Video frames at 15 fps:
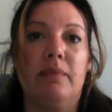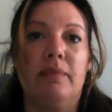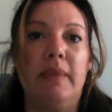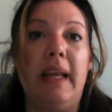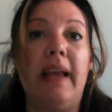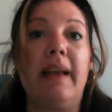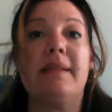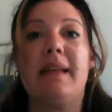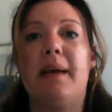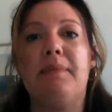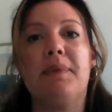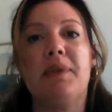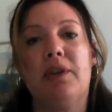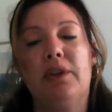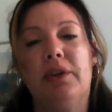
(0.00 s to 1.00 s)
Yes,
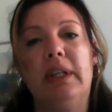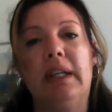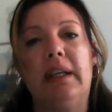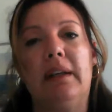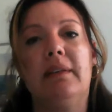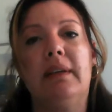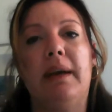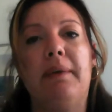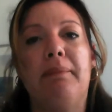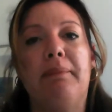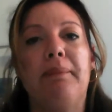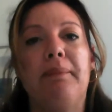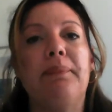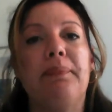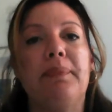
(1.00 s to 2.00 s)
absolutely. Yep,
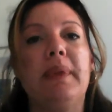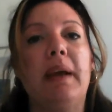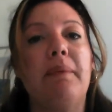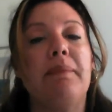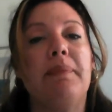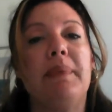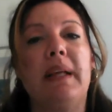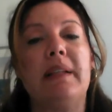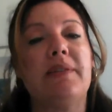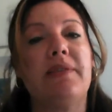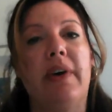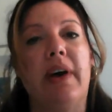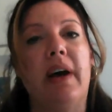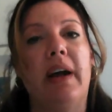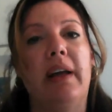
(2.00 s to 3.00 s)
that's
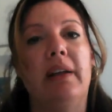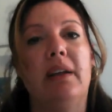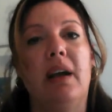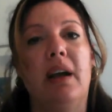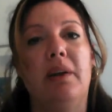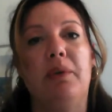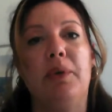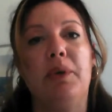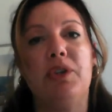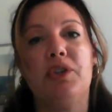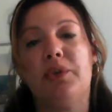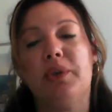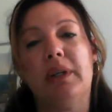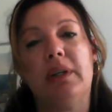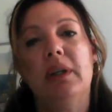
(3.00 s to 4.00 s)
fine. I would
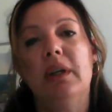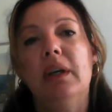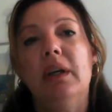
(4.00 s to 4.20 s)
do it.